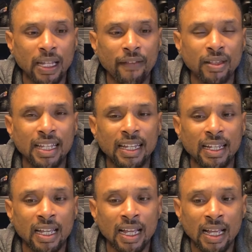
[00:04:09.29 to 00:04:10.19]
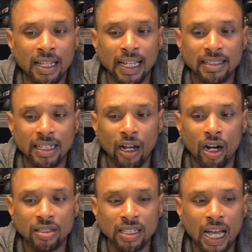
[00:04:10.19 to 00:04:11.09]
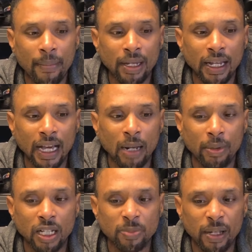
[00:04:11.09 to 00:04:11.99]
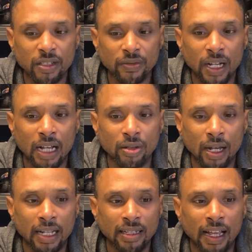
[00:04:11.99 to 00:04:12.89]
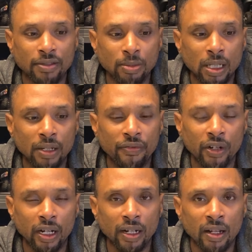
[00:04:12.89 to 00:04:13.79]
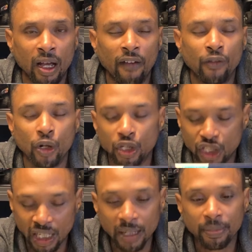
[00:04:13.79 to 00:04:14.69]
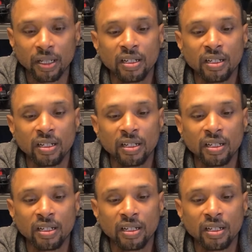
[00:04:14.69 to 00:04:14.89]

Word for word: Everything that's in the R C hobby ain't got to be expensive, guys. You guys got to have some good fun for cheap.